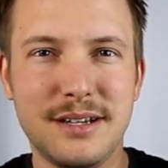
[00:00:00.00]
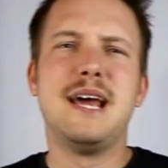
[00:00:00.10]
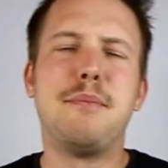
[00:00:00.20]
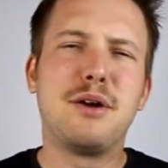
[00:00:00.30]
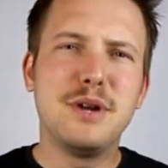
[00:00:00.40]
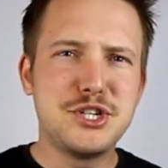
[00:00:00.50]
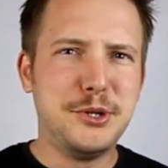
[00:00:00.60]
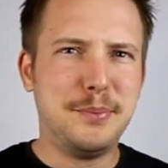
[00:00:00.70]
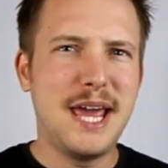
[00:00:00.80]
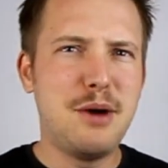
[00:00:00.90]
Now, my
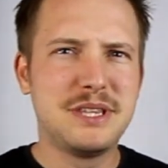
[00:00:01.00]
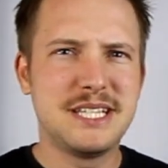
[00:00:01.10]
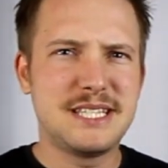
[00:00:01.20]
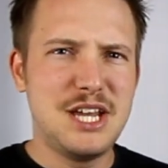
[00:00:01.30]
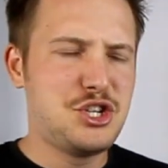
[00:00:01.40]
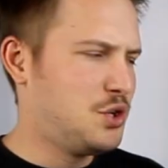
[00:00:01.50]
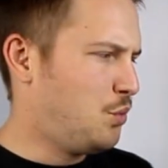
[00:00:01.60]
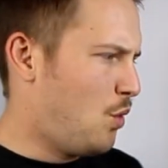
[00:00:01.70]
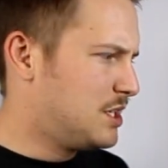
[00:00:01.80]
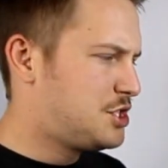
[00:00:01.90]
original plan with this
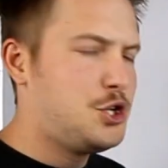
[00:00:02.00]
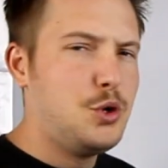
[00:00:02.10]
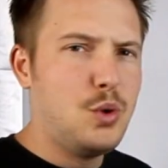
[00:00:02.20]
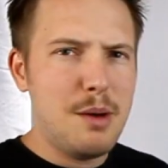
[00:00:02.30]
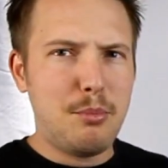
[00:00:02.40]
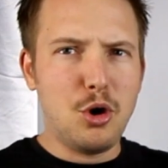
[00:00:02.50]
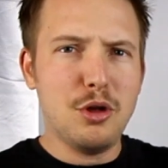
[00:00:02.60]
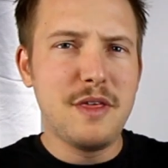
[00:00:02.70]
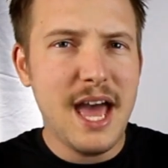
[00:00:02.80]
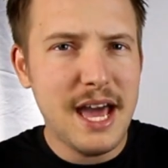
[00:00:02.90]
engine was to
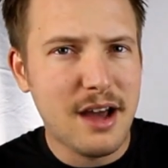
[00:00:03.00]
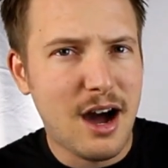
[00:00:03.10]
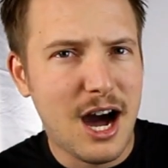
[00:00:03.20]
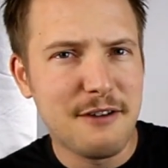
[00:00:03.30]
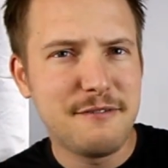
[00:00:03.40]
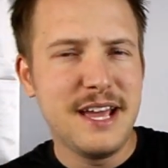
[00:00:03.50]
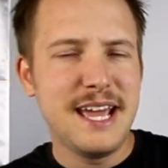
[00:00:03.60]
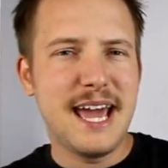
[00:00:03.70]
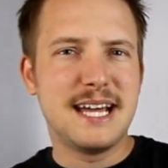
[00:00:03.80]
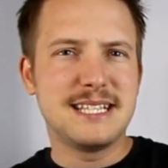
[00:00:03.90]
pull the head off
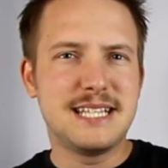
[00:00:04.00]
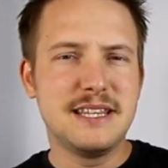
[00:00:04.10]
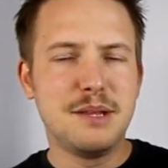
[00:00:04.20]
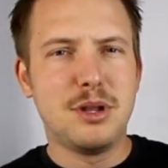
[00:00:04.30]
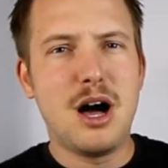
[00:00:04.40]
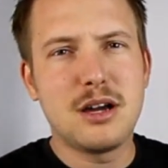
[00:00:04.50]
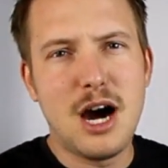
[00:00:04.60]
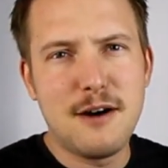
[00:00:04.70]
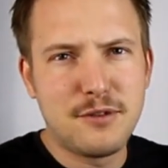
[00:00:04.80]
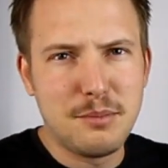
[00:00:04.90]
and send the block
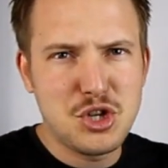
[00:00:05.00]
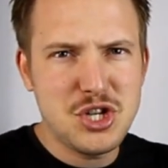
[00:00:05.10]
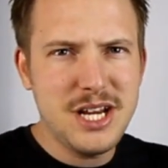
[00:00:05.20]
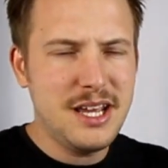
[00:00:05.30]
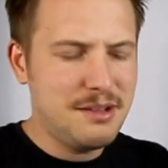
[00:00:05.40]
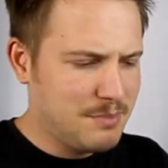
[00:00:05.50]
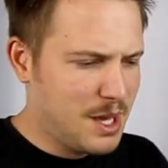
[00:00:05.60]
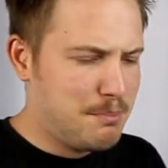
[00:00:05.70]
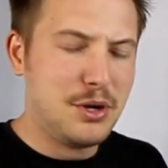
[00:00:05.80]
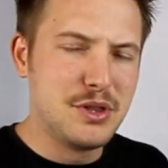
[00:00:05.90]
off for machining,
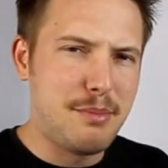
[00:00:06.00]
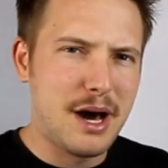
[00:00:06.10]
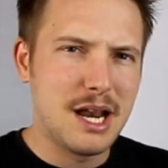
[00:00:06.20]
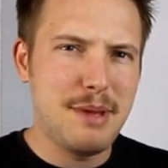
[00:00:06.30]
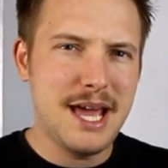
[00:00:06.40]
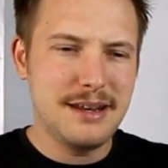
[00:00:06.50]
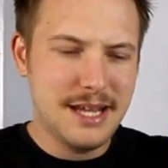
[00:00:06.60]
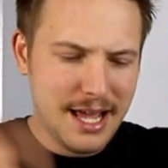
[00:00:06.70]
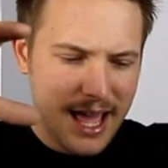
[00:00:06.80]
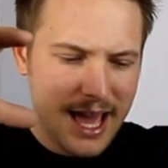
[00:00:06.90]
build the bottom
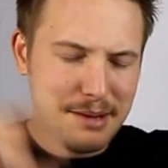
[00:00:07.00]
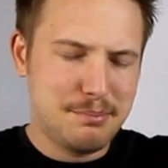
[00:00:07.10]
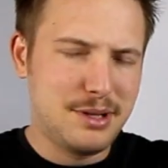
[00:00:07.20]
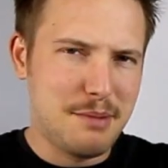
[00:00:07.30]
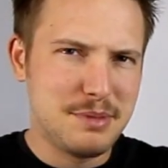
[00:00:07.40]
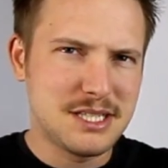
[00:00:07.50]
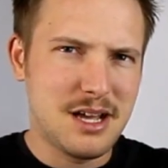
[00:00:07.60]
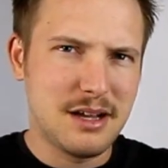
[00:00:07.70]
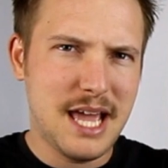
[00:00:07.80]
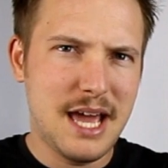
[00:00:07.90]
end, and plop the
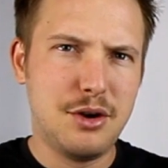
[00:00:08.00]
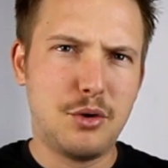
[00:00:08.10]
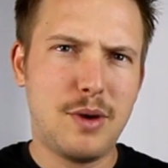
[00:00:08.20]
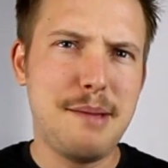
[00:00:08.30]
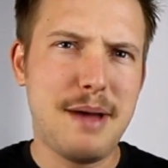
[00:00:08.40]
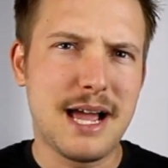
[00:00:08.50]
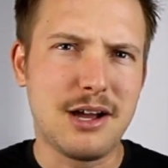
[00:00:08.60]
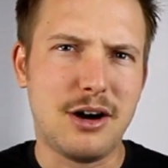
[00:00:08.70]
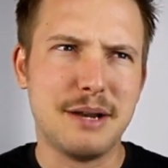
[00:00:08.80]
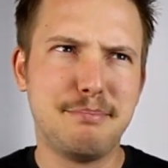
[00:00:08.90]
stock head right
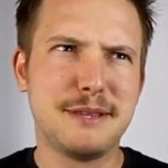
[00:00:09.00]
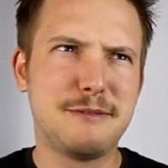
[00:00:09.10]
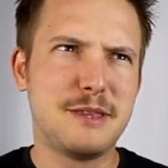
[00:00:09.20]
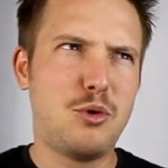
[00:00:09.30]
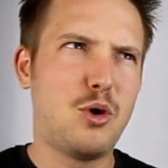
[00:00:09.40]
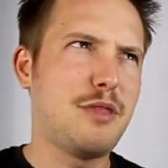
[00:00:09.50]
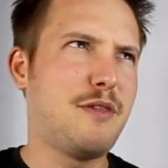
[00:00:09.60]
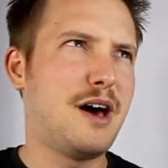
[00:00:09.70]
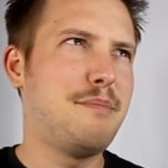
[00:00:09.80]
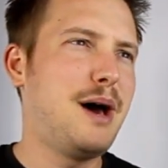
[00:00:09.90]
back on. But the more I
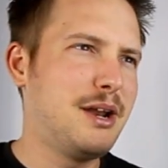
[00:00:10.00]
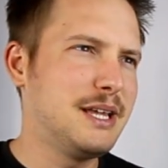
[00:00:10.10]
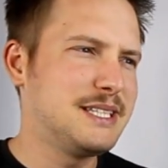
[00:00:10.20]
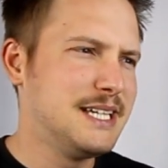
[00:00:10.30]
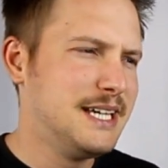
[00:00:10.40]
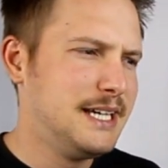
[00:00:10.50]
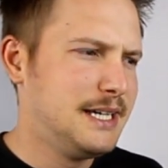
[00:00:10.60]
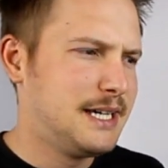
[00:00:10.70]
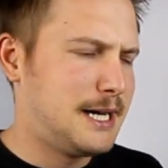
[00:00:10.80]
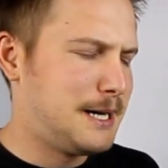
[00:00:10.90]
thought about it,
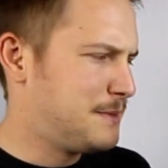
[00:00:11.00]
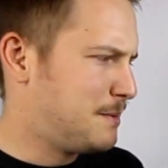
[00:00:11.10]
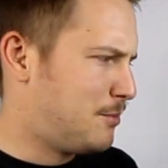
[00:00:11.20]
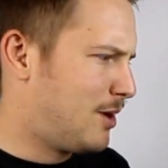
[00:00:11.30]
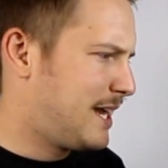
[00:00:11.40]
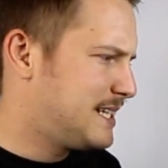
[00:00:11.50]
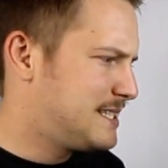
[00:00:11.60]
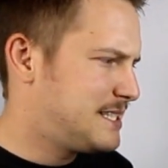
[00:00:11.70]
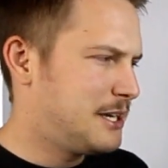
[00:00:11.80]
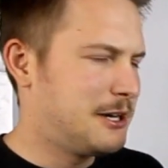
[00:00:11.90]
the more I
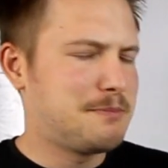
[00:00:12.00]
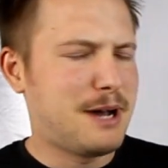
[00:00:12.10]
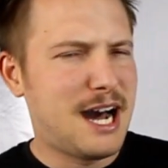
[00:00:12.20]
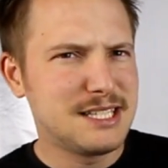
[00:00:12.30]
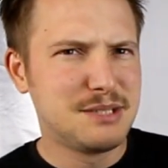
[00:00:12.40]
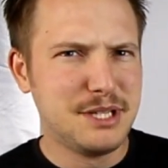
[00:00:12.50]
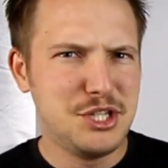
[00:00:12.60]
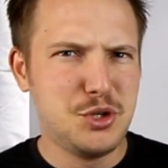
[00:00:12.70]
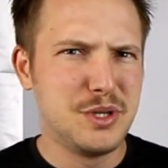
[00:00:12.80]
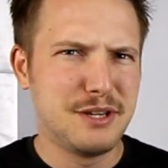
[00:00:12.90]
considered possibly
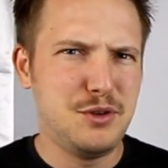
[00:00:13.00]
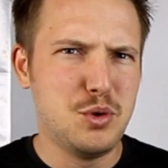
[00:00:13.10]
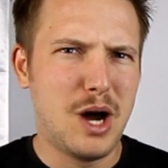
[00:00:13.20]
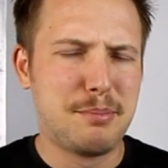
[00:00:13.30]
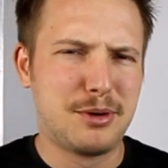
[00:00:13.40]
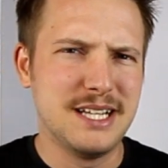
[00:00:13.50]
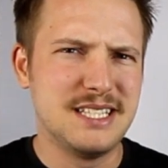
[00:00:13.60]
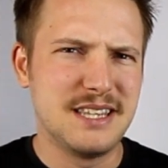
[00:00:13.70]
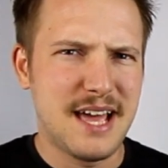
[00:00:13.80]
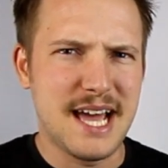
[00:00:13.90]
doing a few
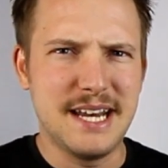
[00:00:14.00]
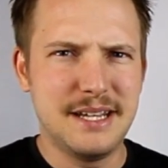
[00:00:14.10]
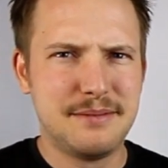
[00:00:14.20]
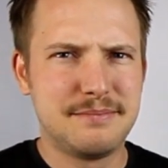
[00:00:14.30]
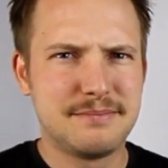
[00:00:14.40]
upgrades in the head.